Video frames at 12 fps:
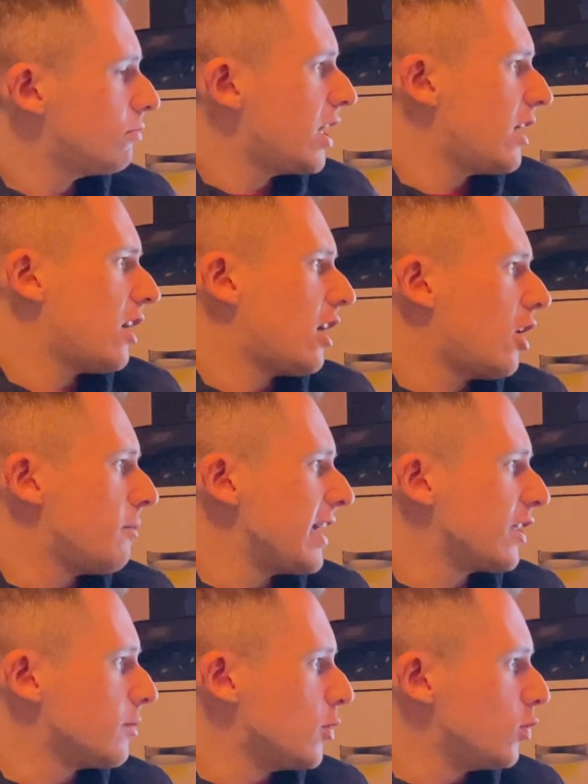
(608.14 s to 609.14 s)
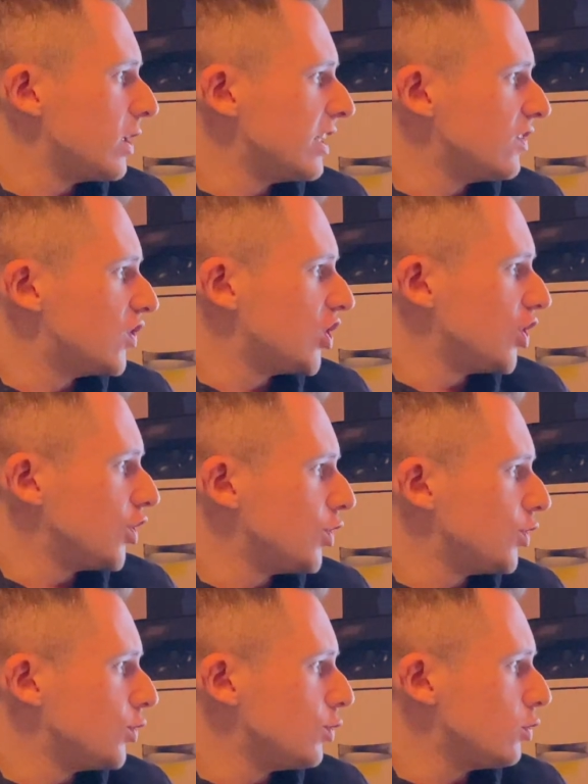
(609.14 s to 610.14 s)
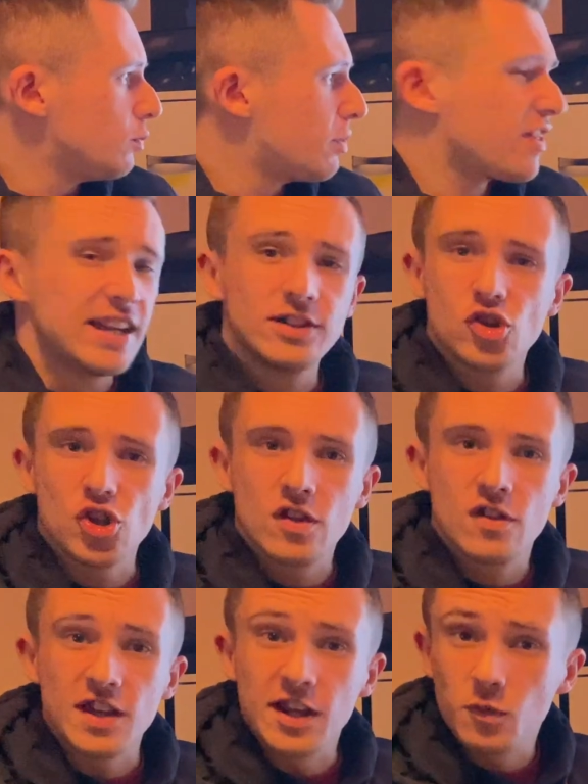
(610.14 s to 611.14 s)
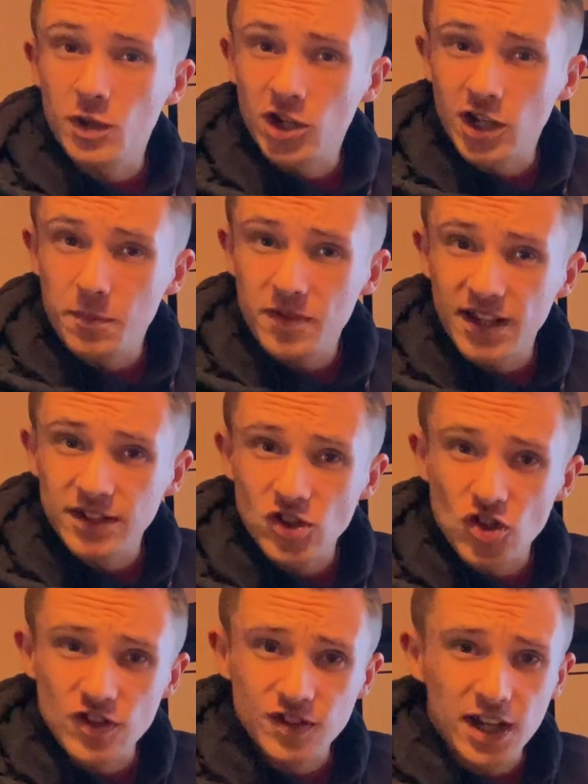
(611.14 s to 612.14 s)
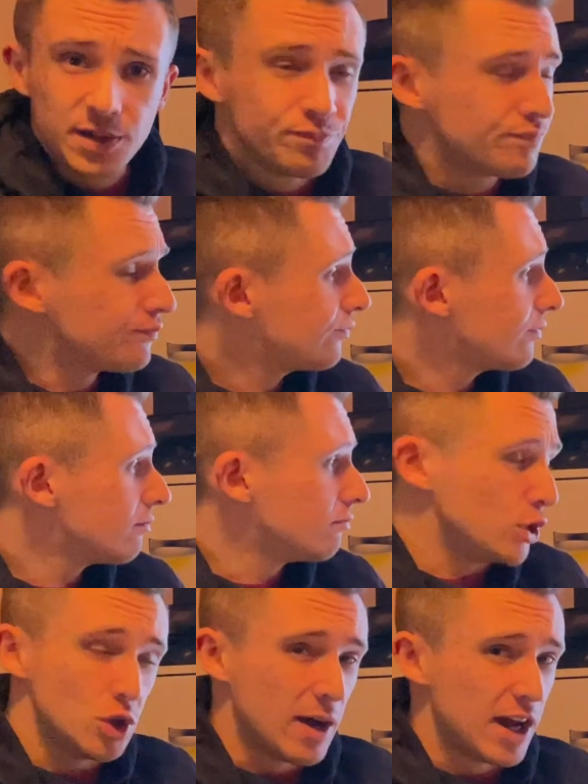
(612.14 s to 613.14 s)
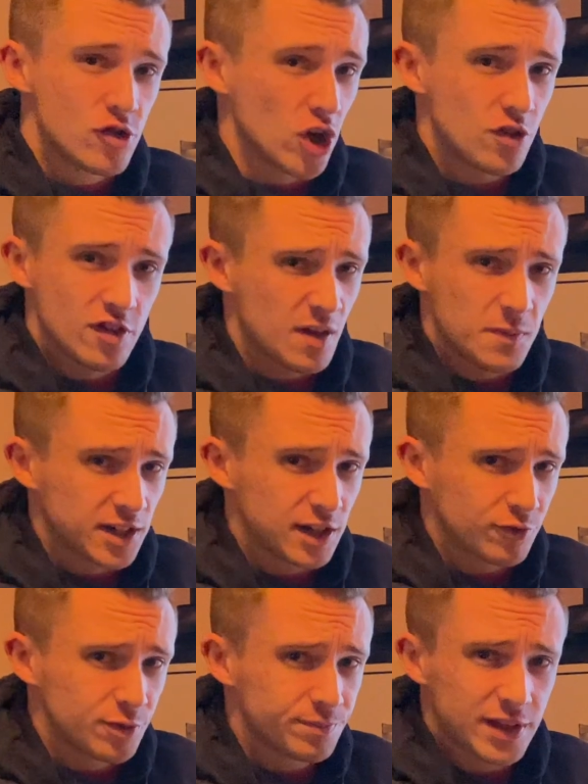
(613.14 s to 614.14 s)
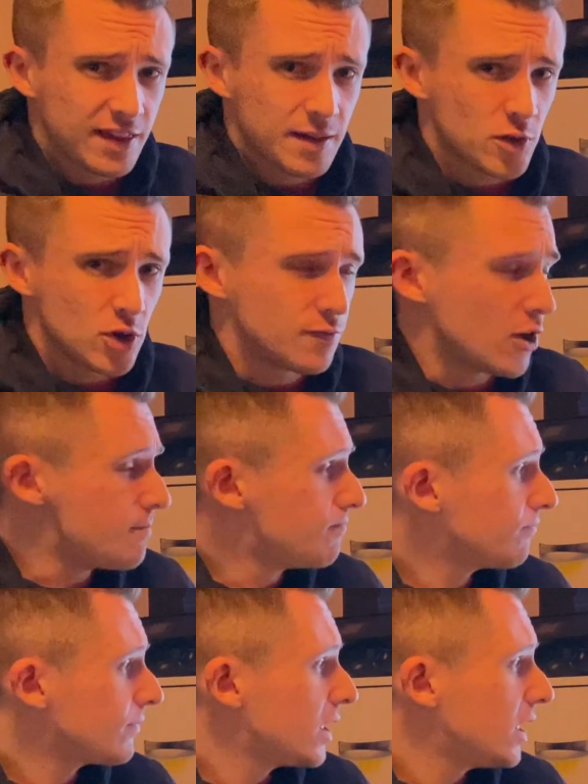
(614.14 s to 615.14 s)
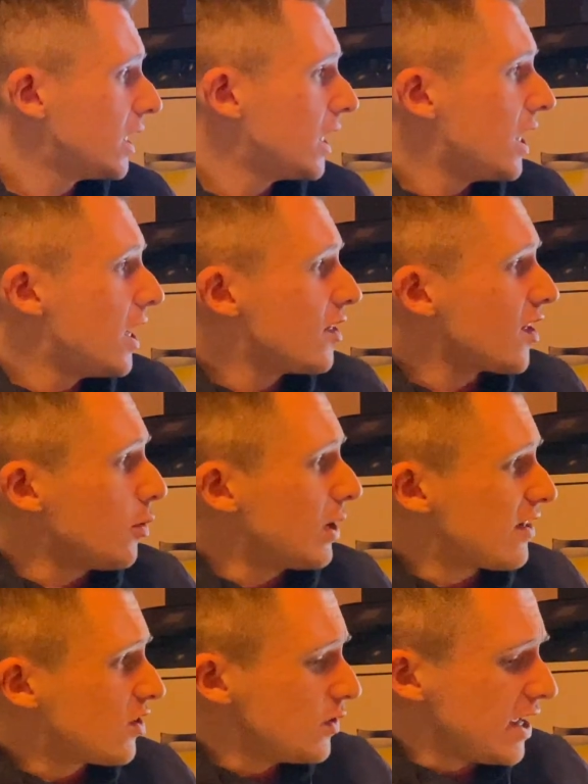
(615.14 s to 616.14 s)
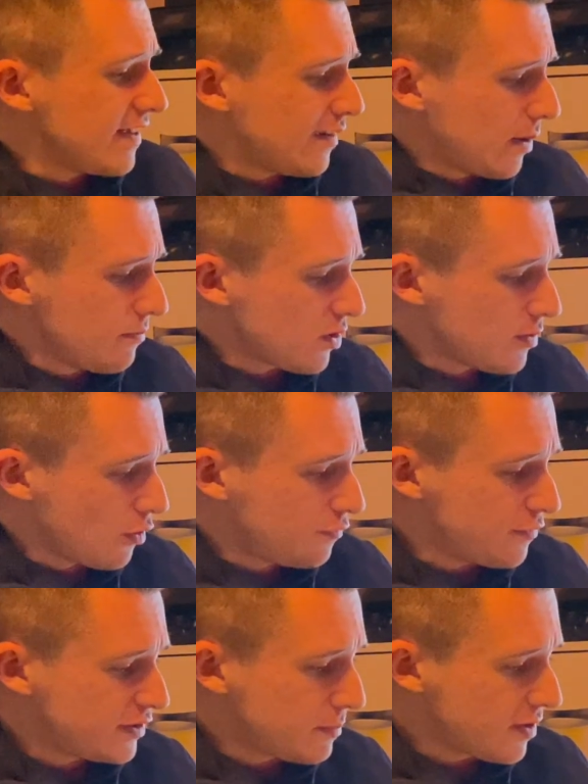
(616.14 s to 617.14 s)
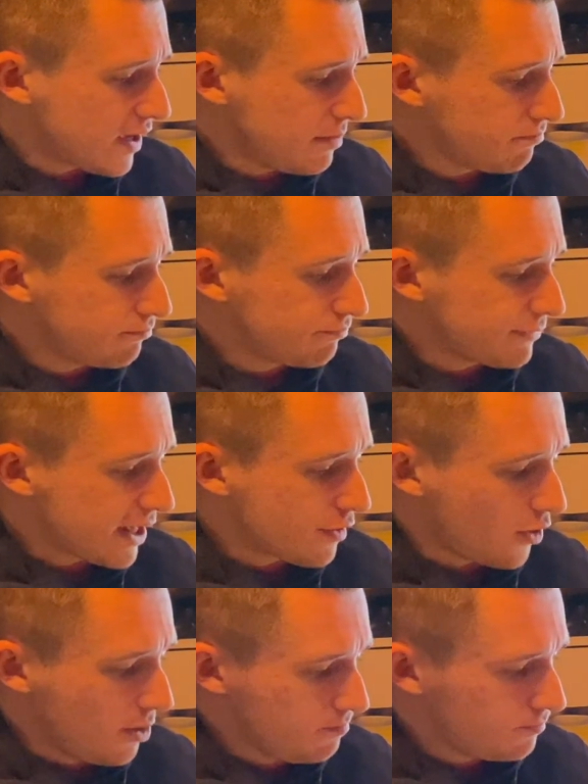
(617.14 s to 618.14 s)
I'll make them all into percentages, seeing as we're looking at percentages today. You may have chosen something different. That's absolutely fine. So let's do the easy one. So we've got 50%. That's fine.